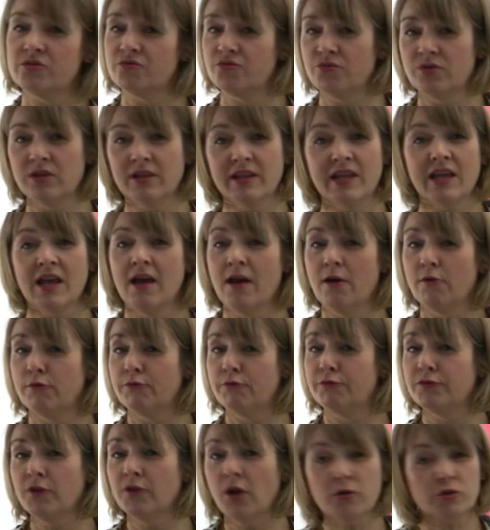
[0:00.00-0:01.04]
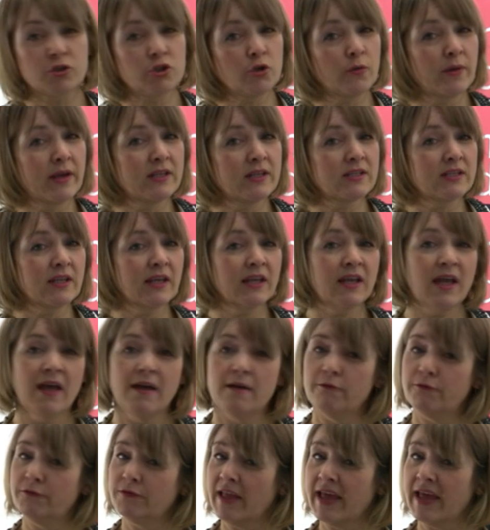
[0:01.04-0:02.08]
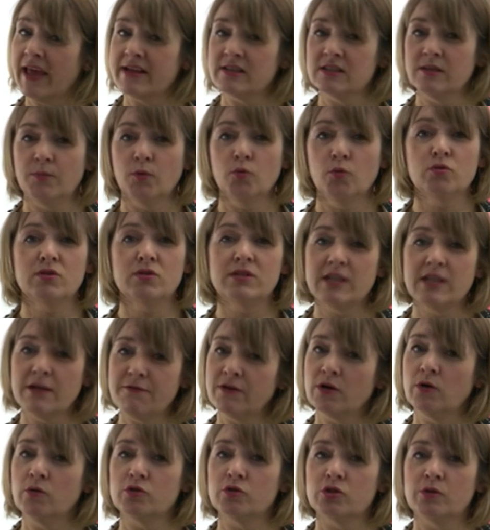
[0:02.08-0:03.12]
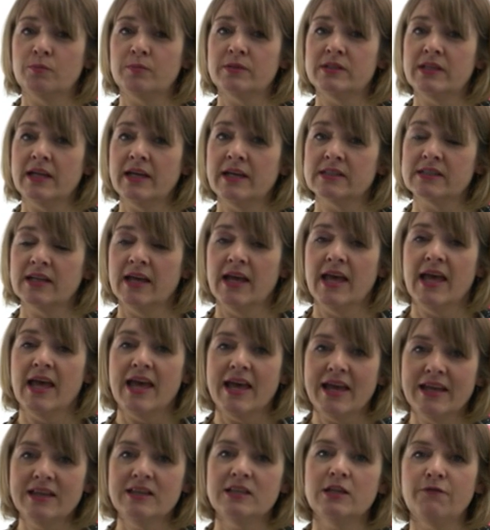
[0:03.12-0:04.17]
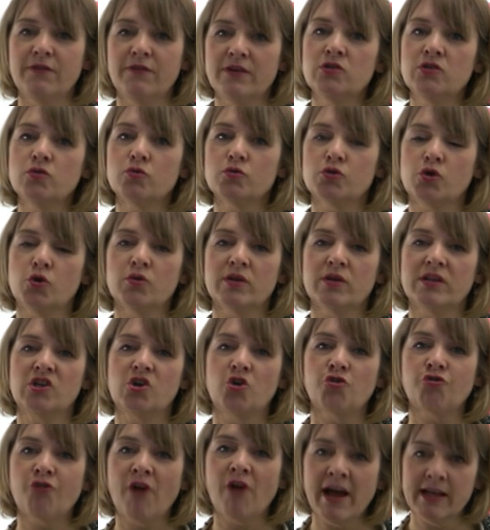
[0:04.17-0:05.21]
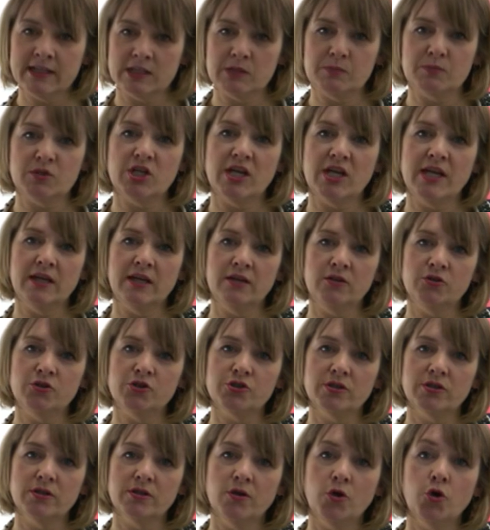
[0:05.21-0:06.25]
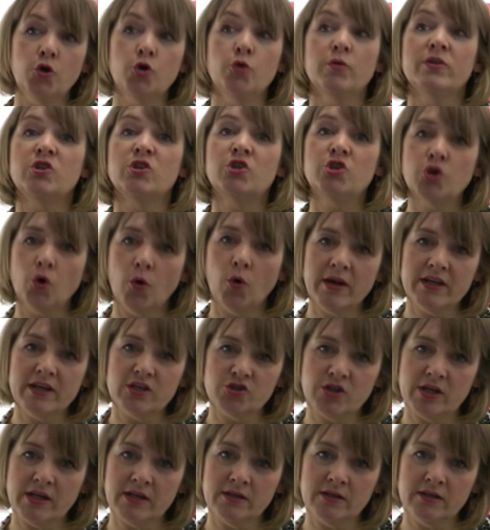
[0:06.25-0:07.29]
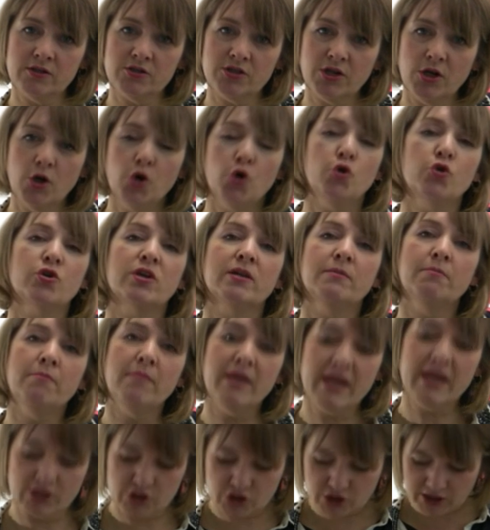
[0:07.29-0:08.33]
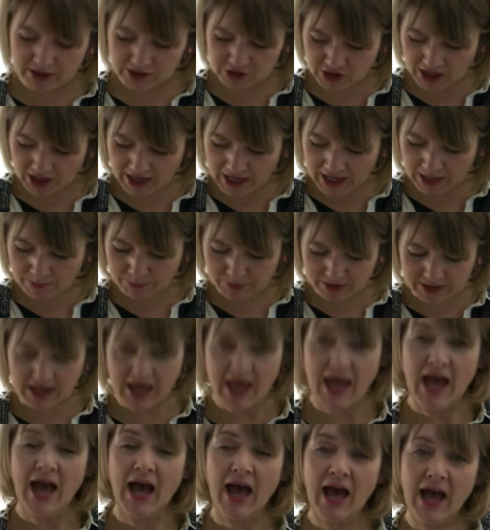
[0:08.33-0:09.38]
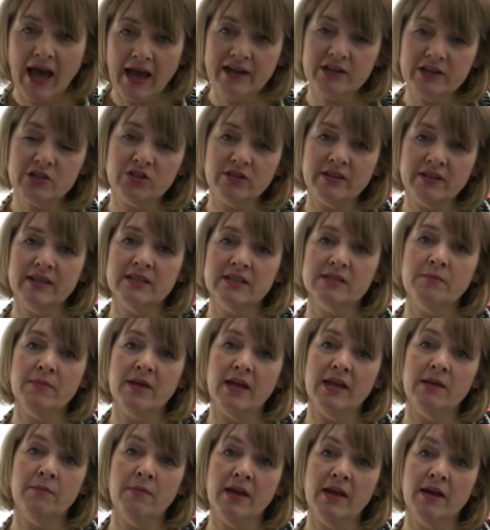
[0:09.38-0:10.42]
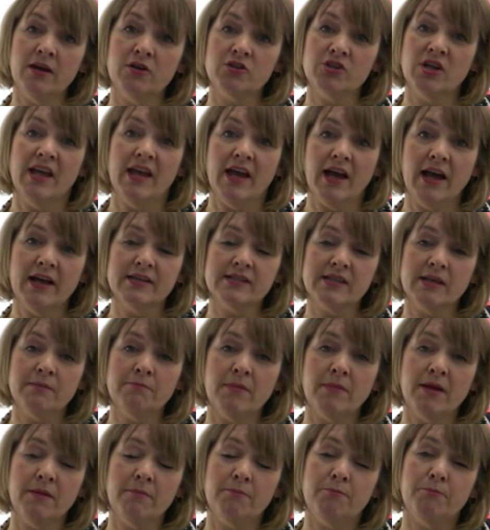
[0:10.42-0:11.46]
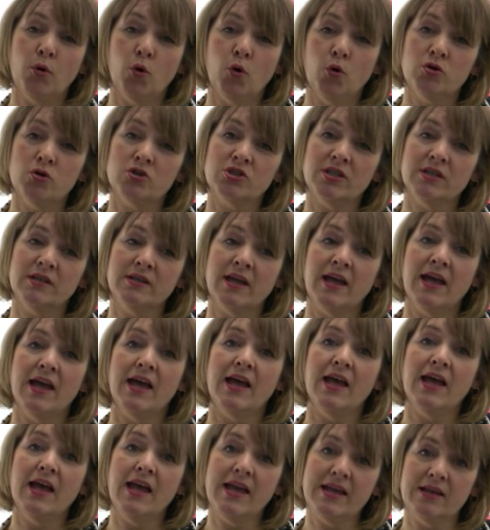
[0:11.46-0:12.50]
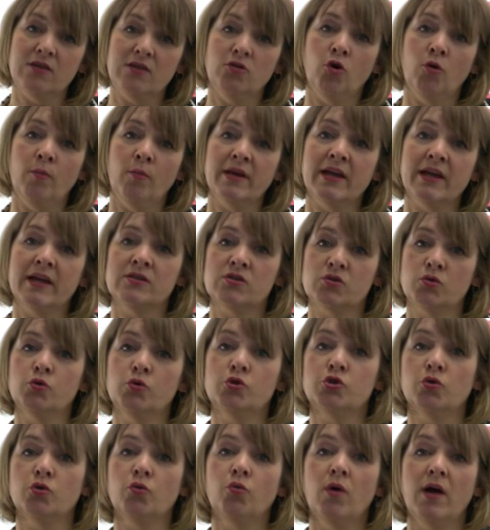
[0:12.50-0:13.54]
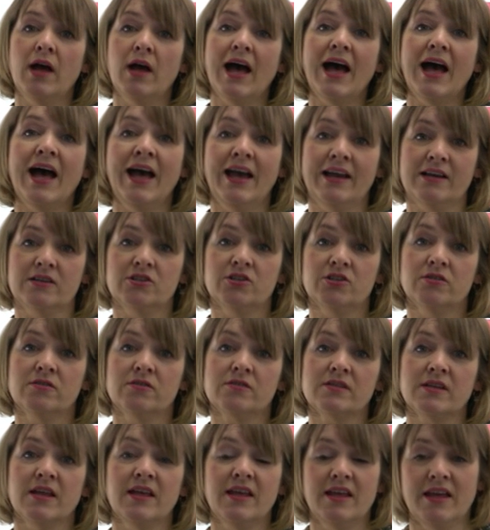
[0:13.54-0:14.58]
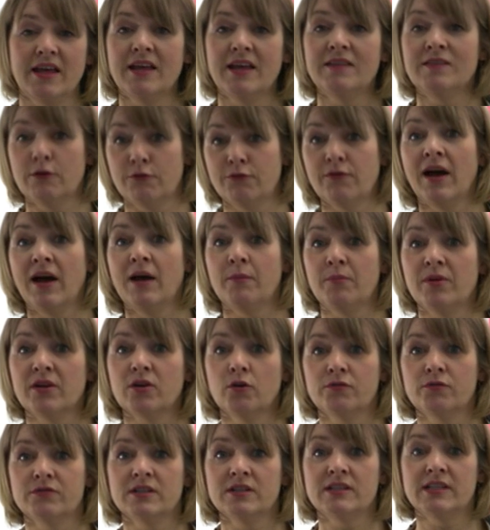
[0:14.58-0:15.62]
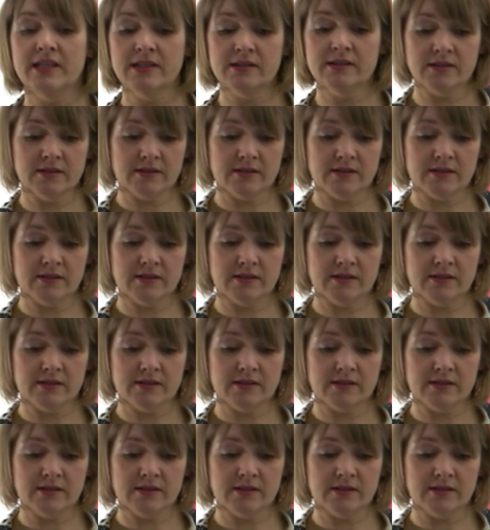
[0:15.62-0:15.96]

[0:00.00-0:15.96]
is really fluctuating, flexible, difficult to predict, individuals who can grasp change, who enjoy change, who can make change happen, actually has emerged as important economic and social actors in the fabric of today's